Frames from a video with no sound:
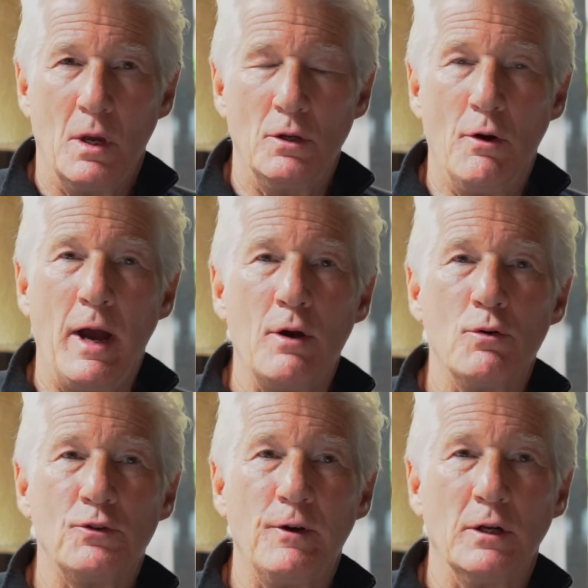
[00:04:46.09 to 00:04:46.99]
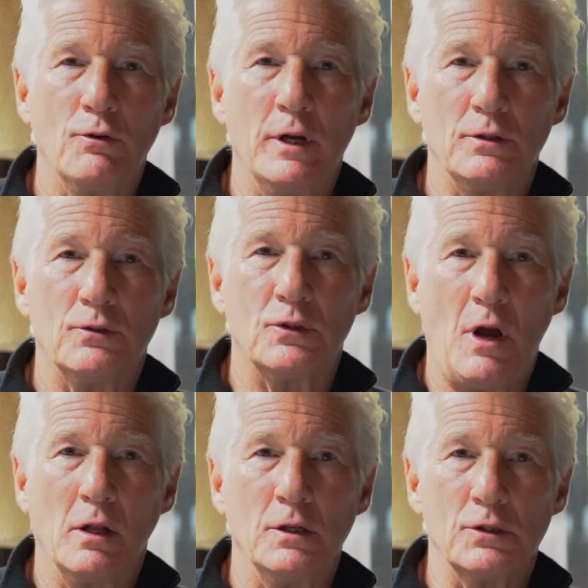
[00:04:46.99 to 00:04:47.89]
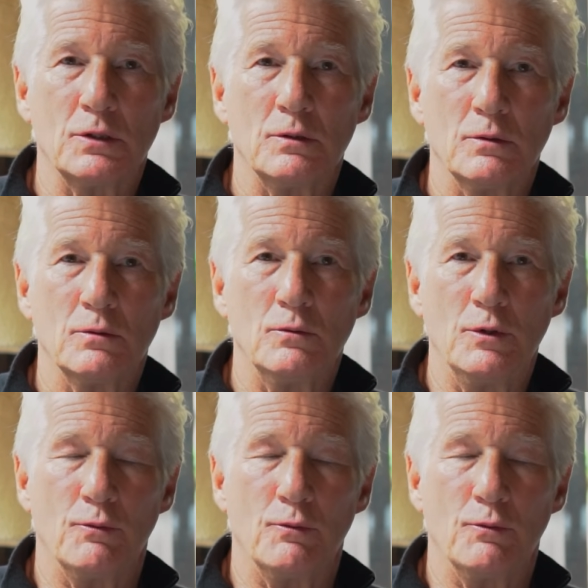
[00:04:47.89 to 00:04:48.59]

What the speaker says: You know, I always found great solace with